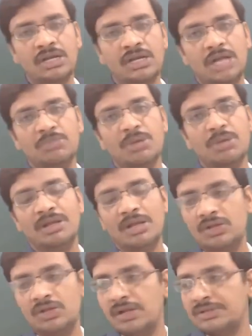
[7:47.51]
it may be
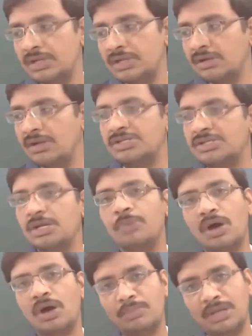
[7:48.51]
regular circular shape
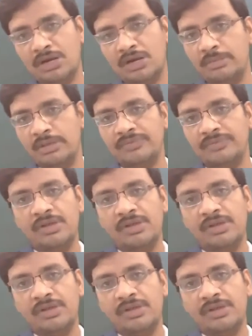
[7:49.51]
or may not be.